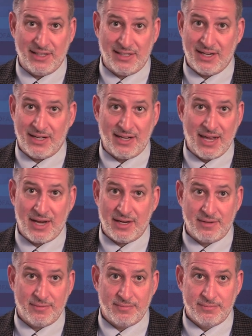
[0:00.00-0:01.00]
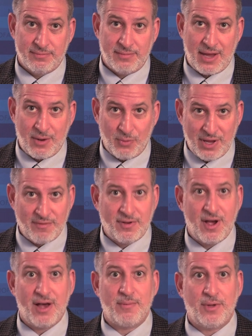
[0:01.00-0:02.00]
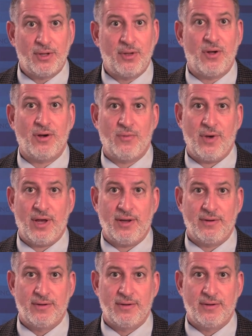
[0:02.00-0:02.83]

didn't get it. And we have come a long way.